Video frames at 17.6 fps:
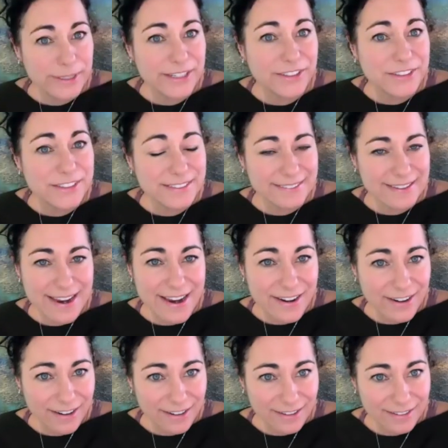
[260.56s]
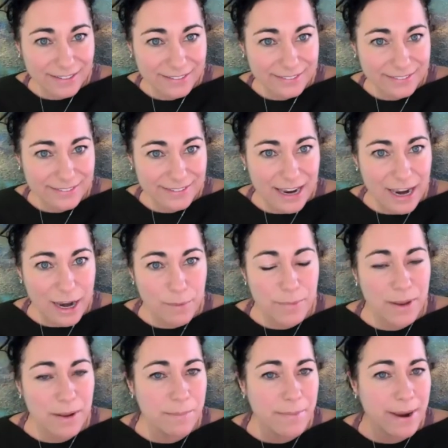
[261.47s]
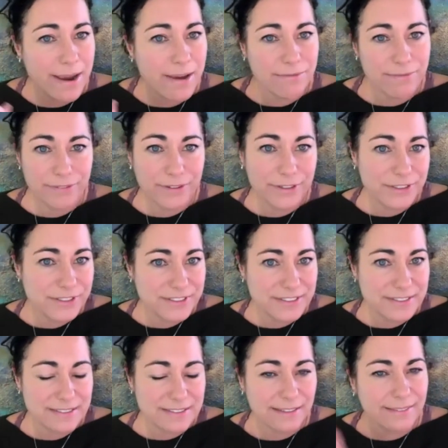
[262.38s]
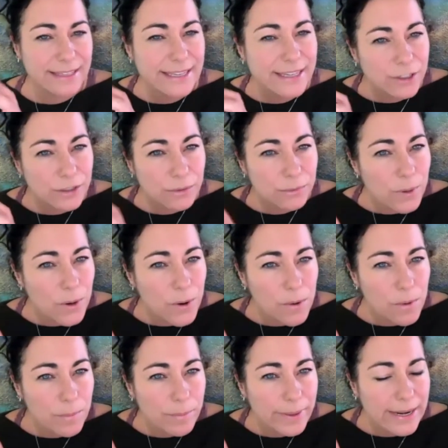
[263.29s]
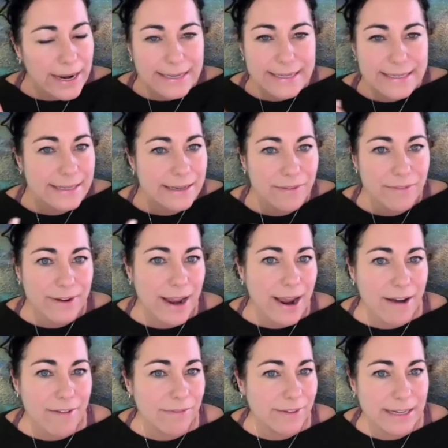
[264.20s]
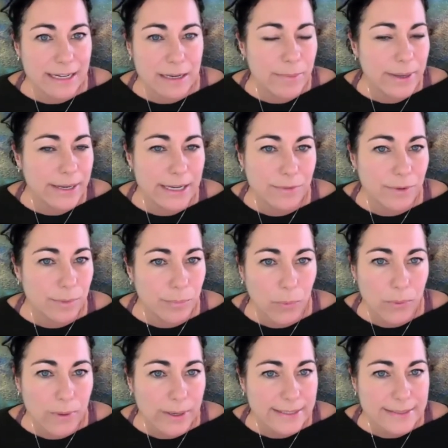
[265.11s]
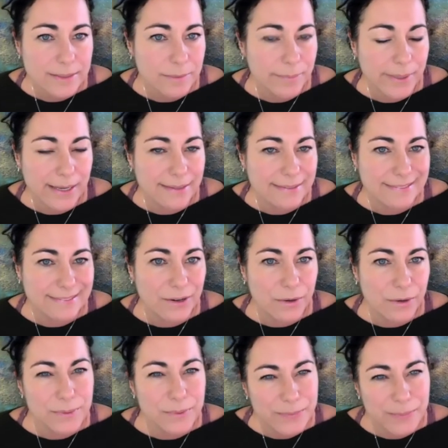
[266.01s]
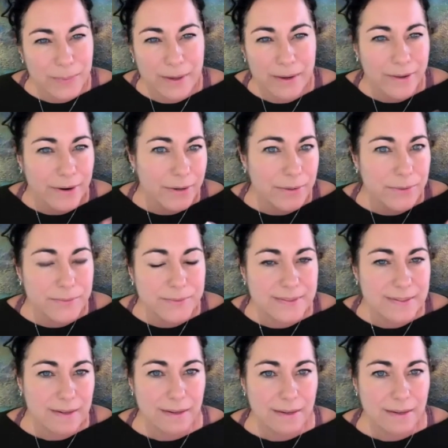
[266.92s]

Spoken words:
years later, I'm in my first leader role, but I didn't even have anybody reporting to me. So it was one of those